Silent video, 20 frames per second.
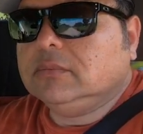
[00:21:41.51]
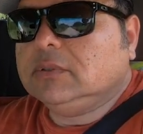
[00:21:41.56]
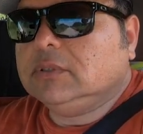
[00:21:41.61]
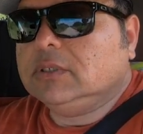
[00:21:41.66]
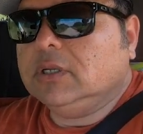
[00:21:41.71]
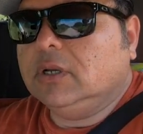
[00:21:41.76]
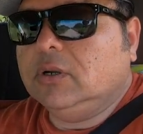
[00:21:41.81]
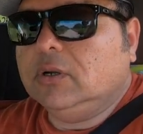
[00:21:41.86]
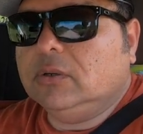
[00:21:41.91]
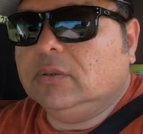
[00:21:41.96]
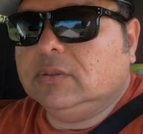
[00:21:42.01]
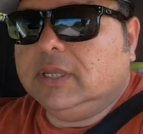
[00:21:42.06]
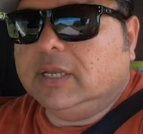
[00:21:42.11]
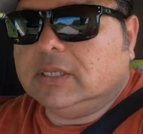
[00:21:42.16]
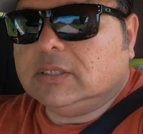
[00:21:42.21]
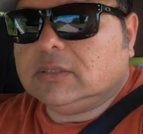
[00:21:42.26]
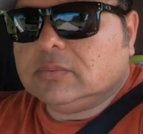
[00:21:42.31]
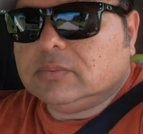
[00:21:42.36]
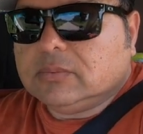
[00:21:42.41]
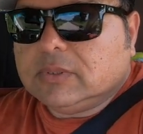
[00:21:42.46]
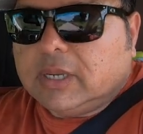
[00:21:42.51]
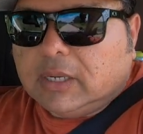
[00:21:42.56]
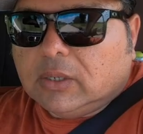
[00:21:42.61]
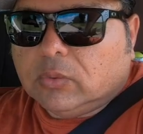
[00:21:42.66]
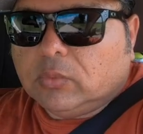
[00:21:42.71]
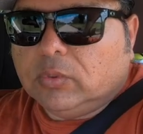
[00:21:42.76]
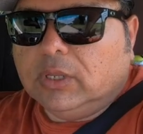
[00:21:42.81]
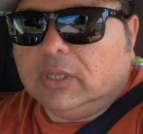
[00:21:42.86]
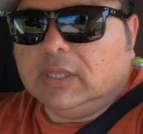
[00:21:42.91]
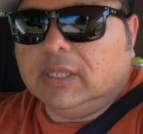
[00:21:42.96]
So that's kind
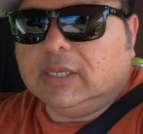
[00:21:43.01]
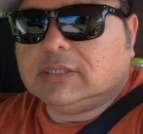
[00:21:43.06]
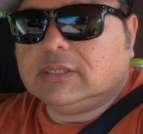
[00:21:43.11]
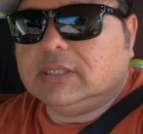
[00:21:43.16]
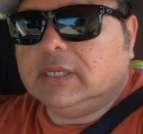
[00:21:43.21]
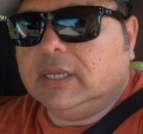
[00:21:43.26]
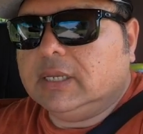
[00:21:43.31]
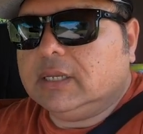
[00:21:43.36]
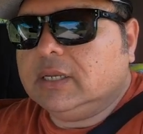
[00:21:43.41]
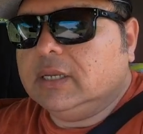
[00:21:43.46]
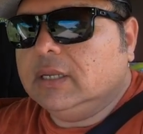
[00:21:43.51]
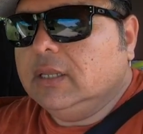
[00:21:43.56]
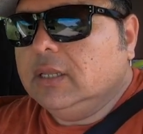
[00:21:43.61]
of realistic.